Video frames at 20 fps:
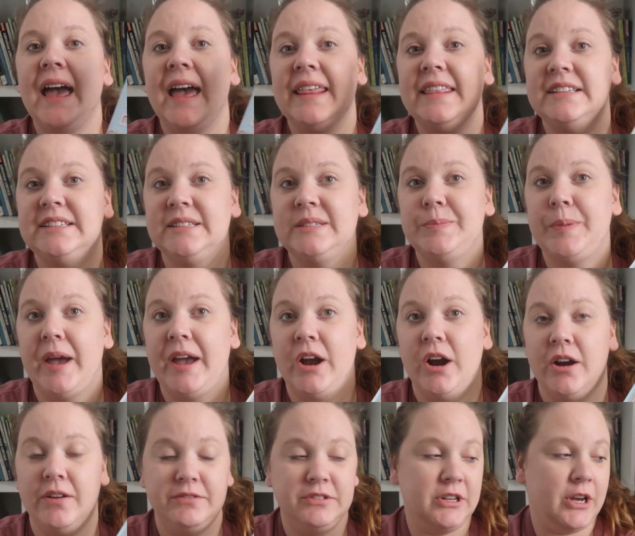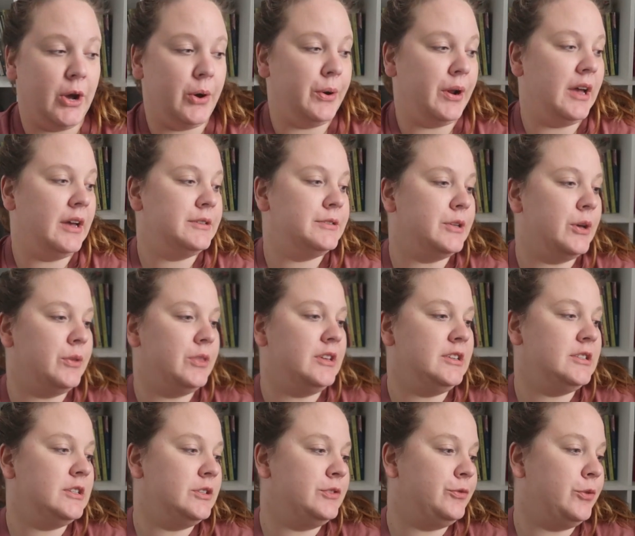and this is by Heart of Dakota. So
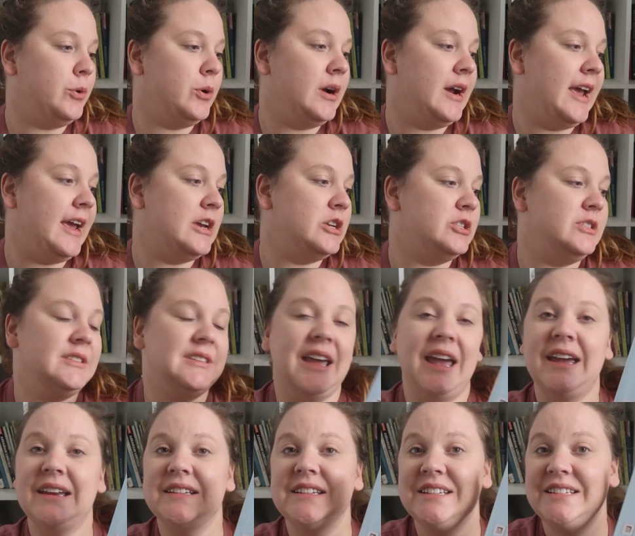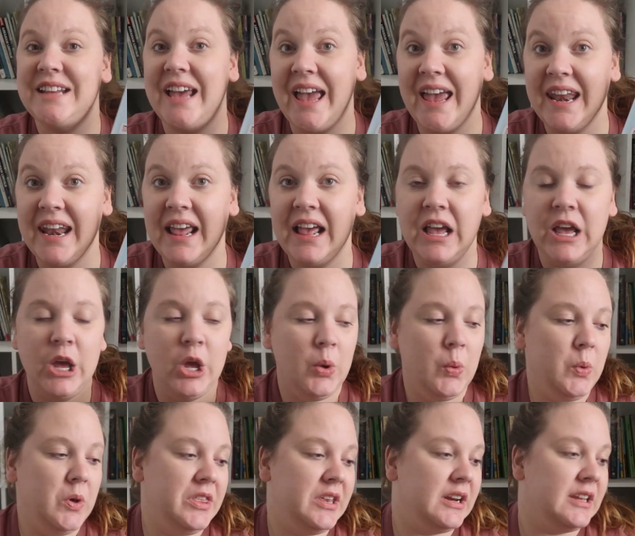this is for ages 8 to 10
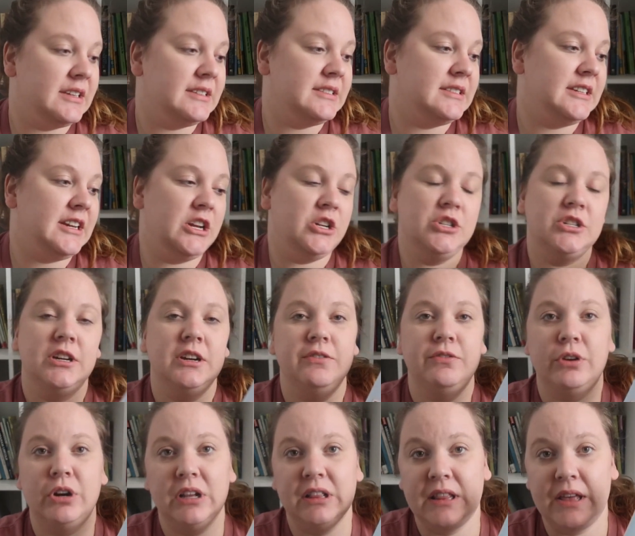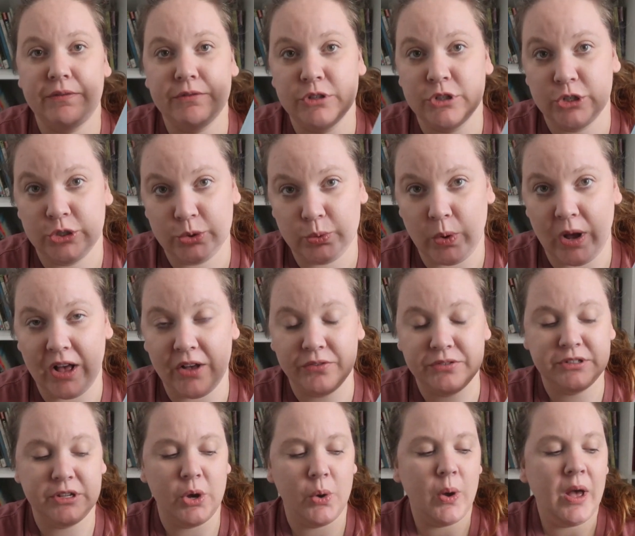with an extension for 11 to 12.
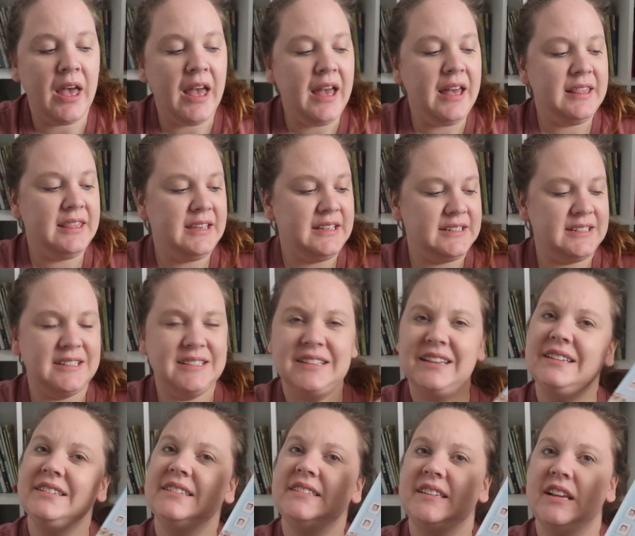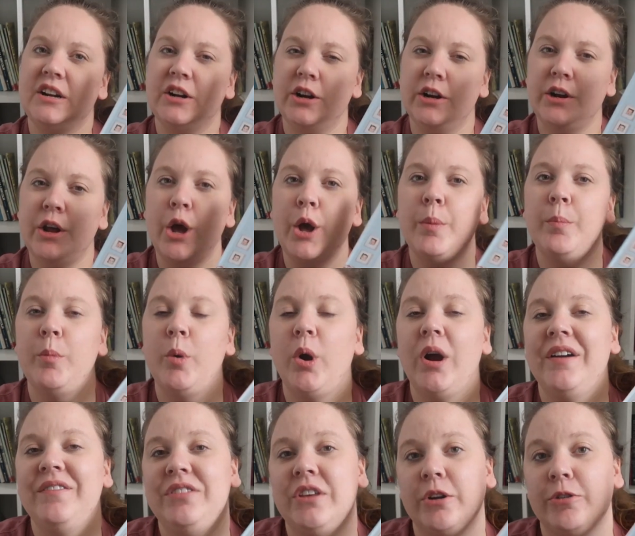So this is considered
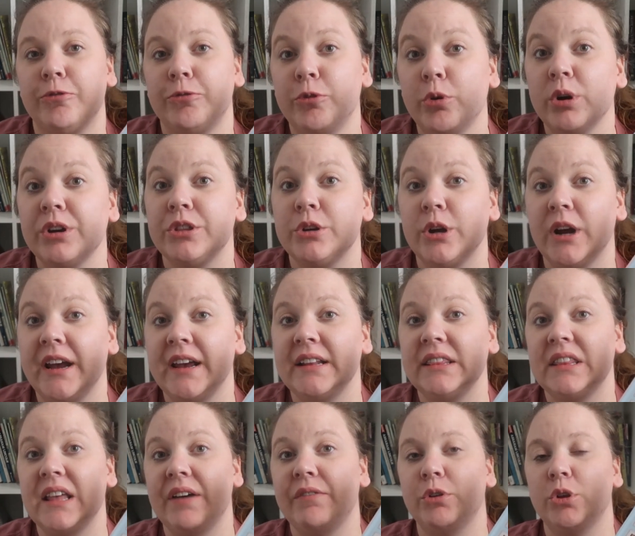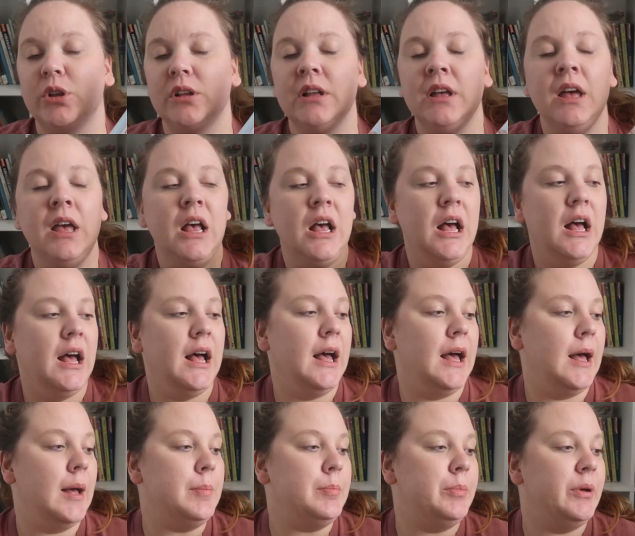more of their 4th grade level,
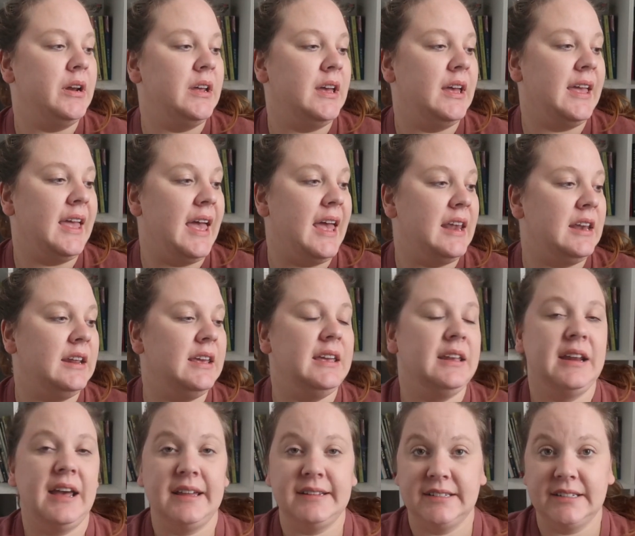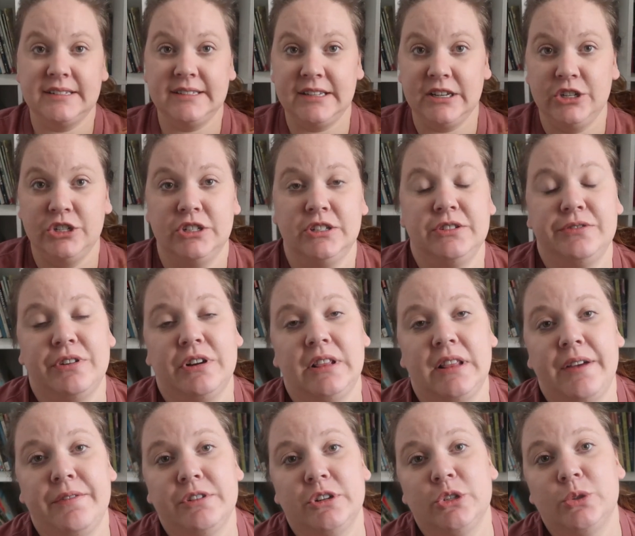but again, it has extensions for
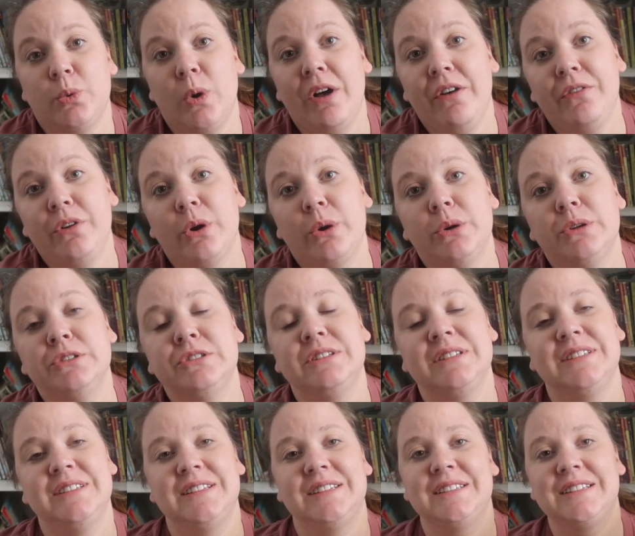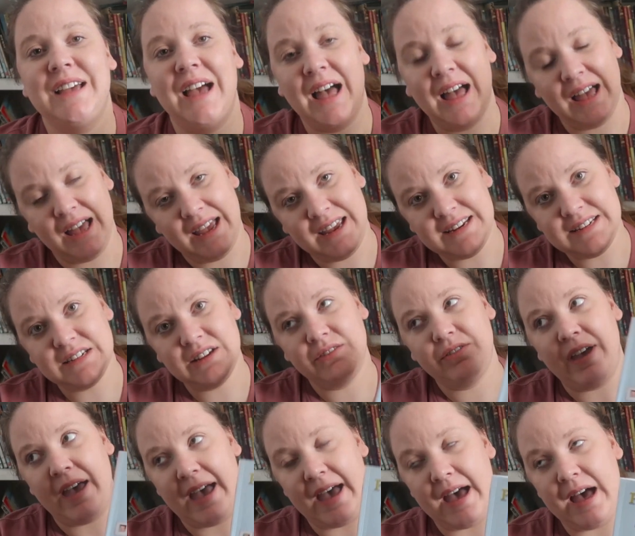11 to 12-year-olds. This is kind
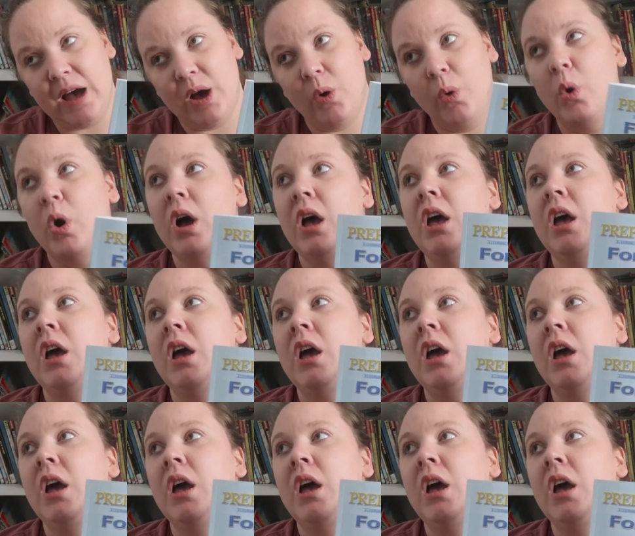of how